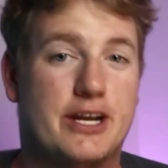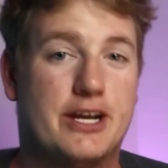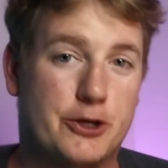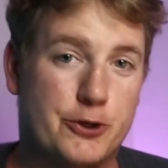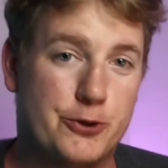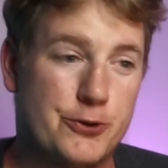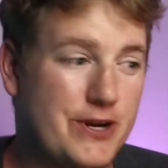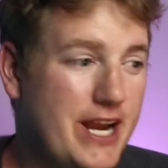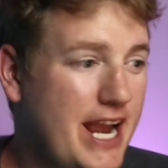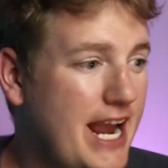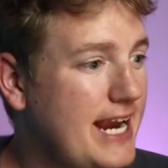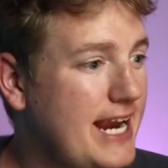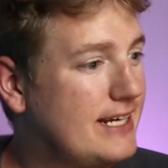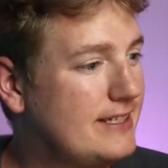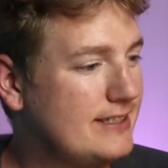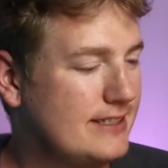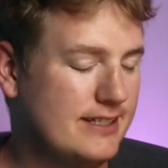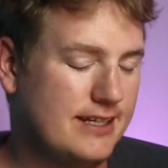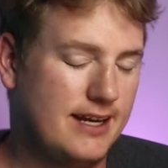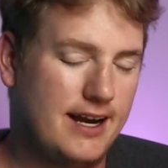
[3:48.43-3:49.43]

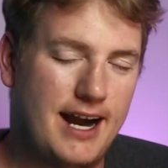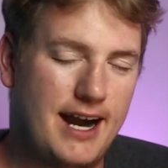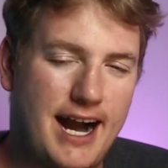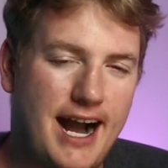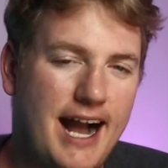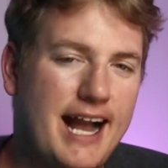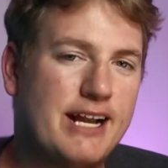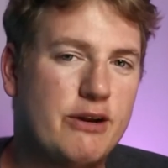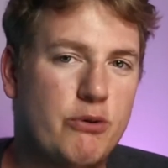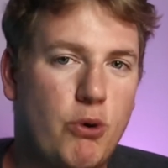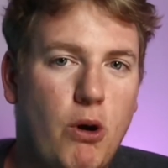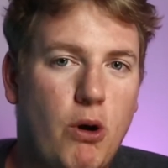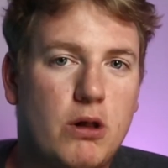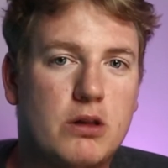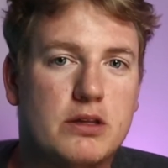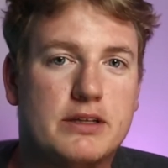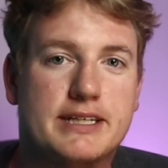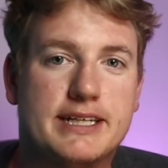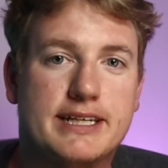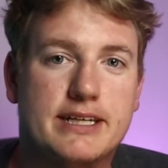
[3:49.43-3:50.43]
Create high
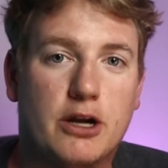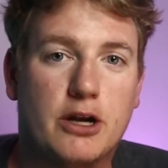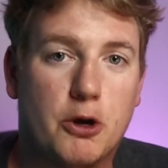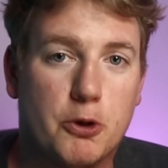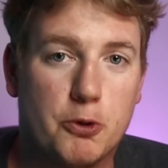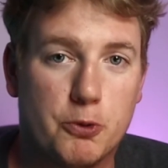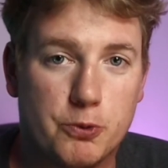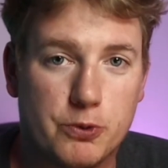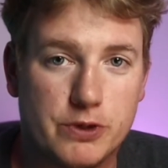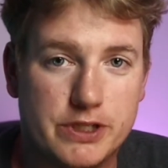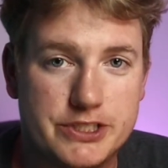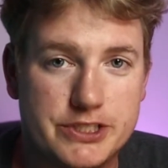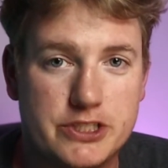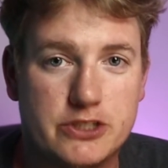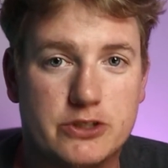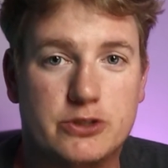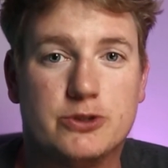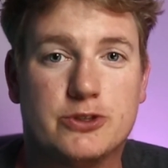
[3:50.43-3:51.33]
quality original